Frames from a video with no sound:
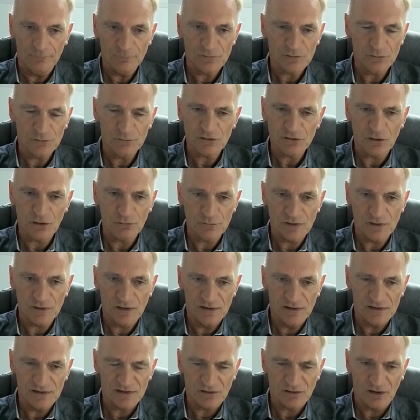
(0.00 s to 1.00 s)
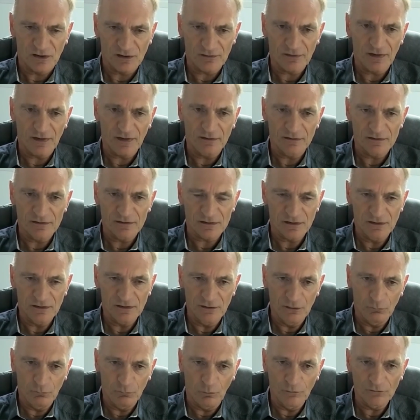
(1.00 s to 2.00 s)
So there's all these sort of things that
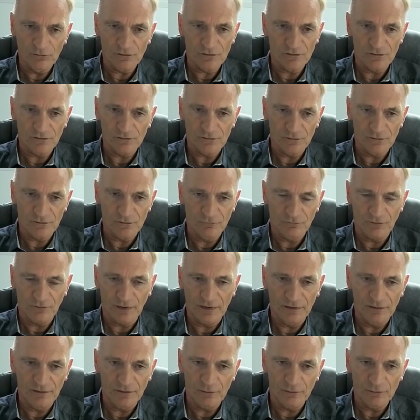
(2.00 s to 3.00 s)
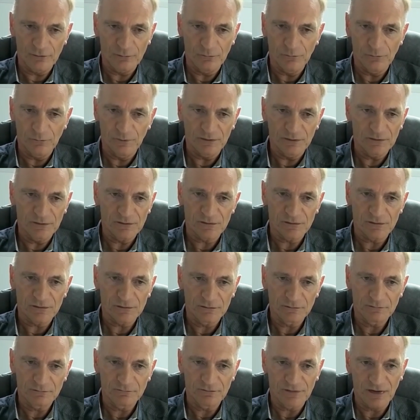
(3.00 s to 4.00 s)
you wanted to find out, but
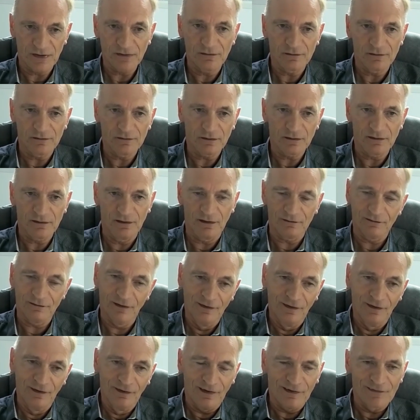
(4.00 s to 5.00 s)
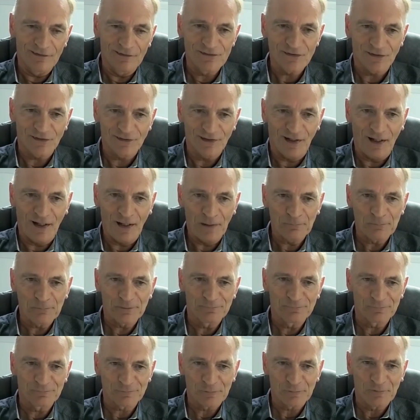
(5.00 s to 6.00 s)
didn't until it
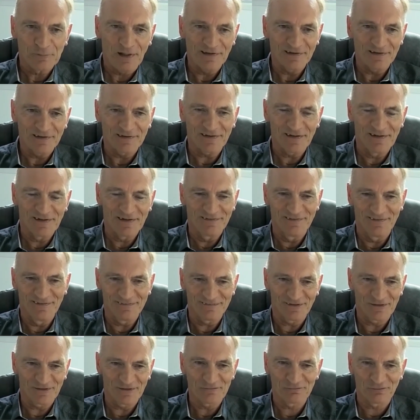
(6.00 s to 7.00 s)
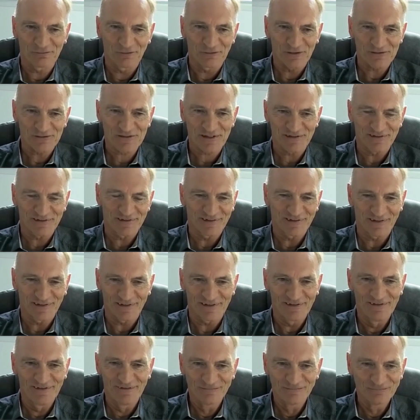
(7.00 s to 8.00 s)
happened from Alec,
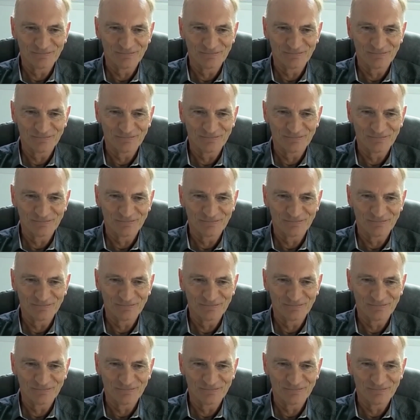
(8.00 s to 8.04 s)
unfortunately.